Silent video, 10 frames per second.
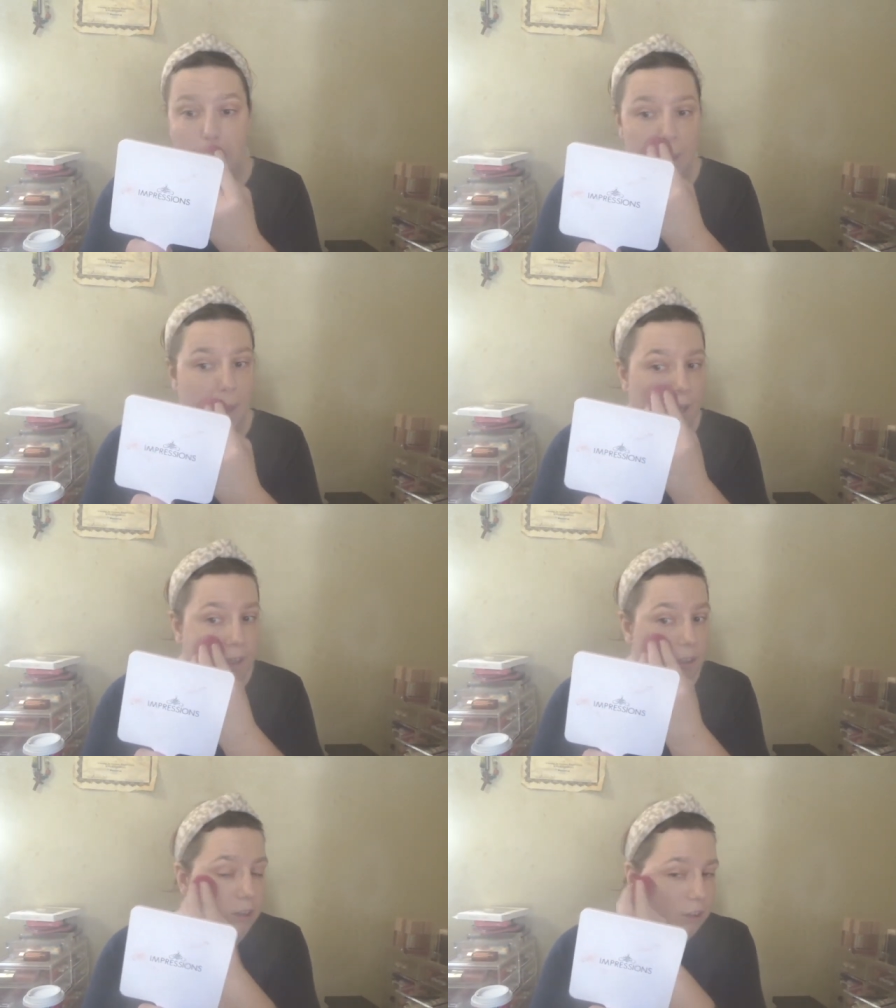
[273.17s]

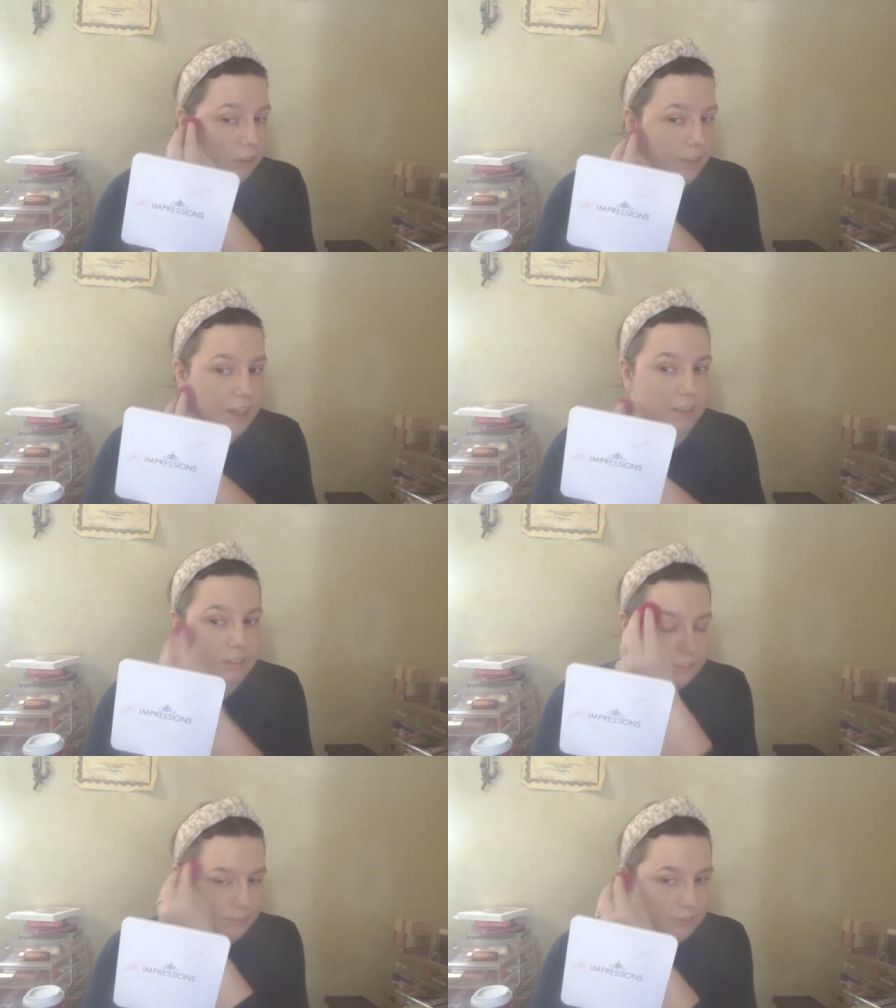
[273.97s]
And all of that.
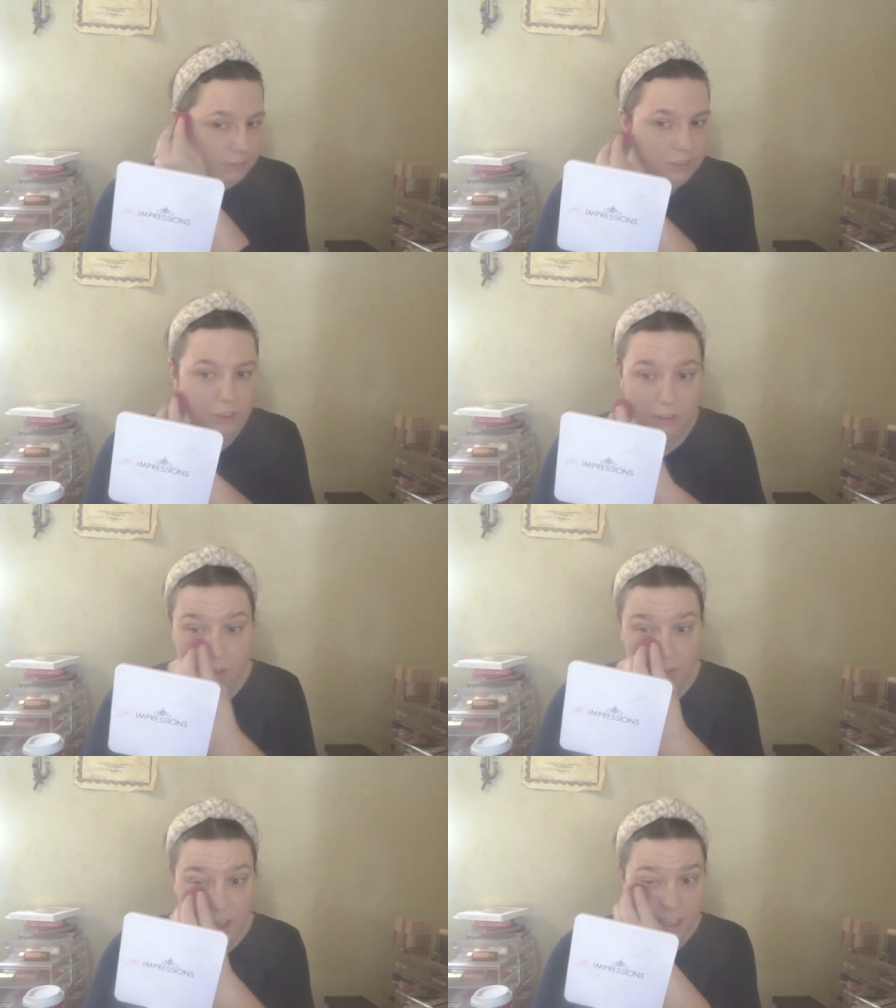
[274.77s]

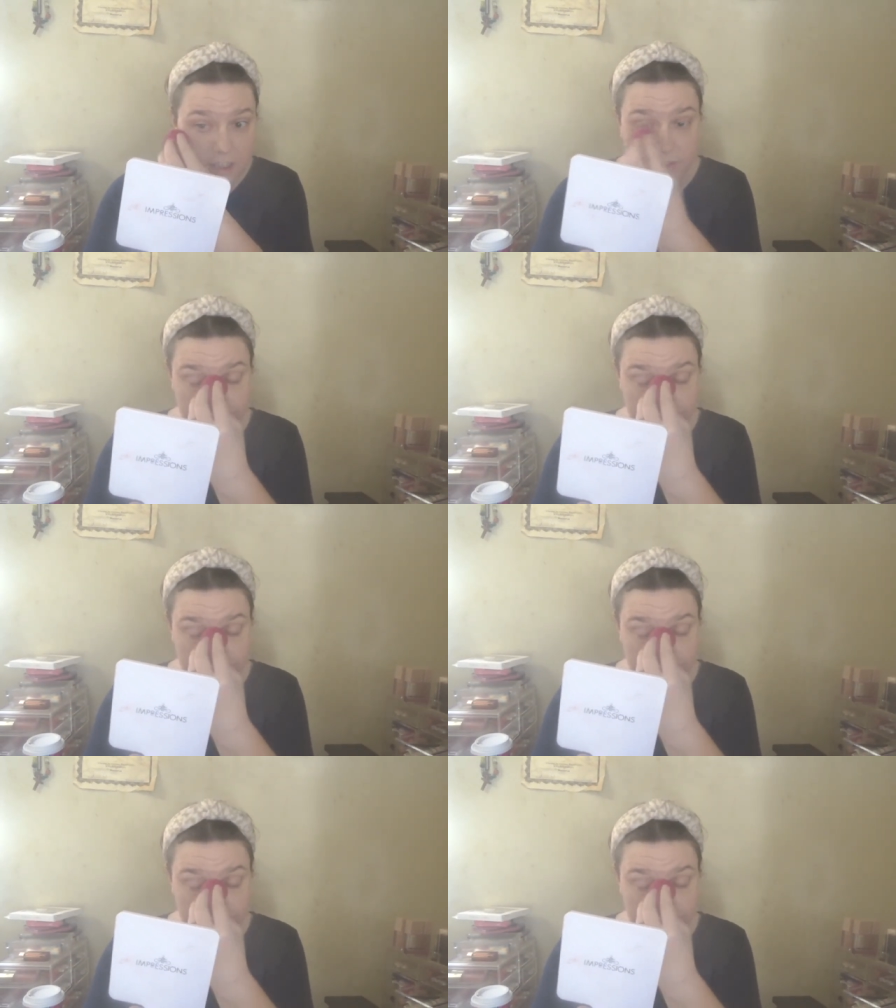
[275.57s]
So yeah.